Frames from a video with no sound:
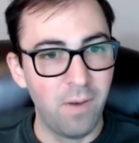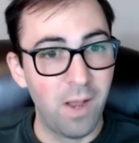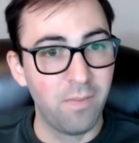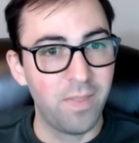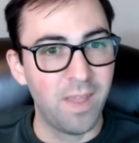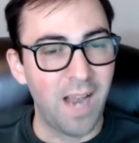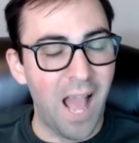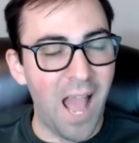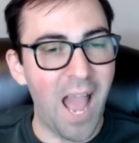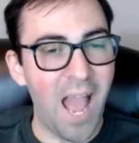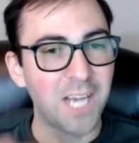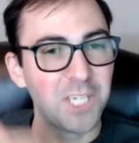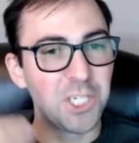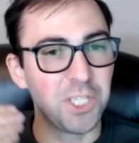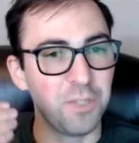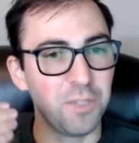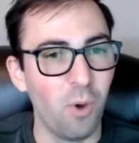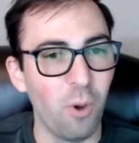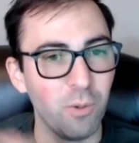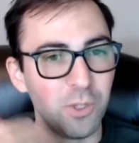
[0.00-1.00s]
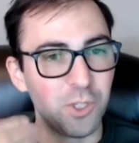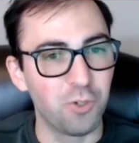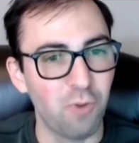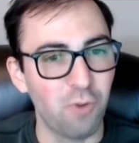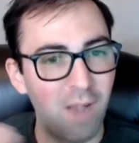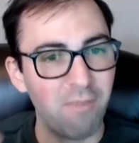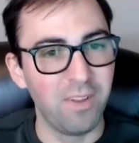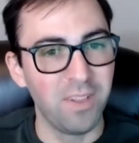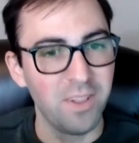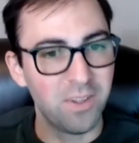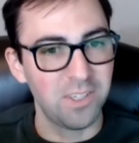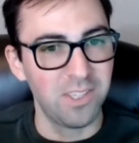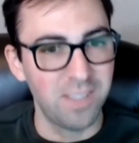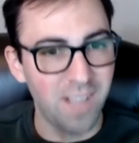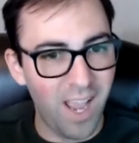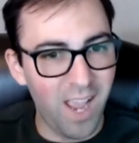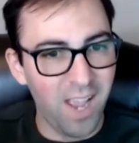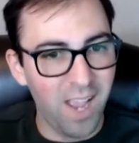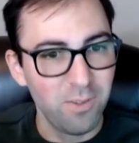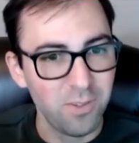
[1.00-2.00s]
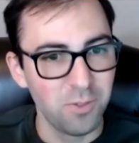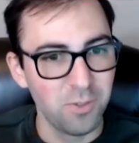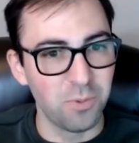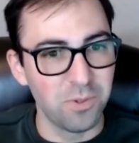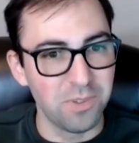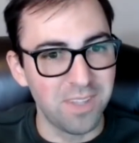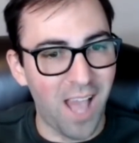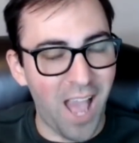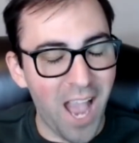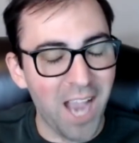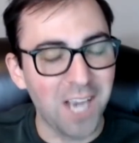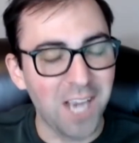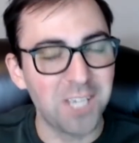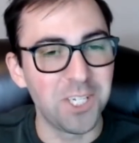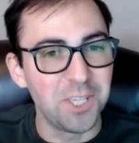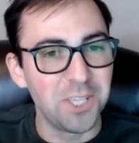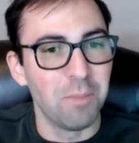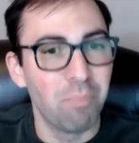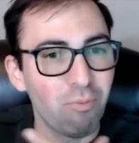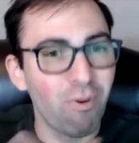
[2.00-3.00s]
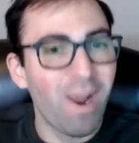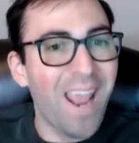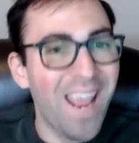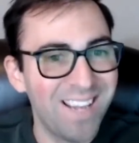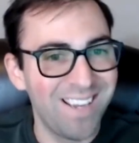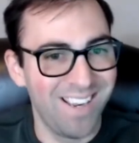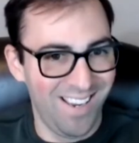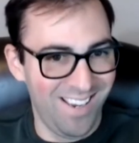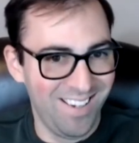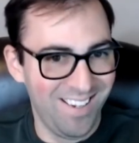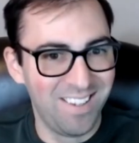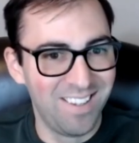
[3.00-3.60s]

out that actually what was driving their sales was actually the branding.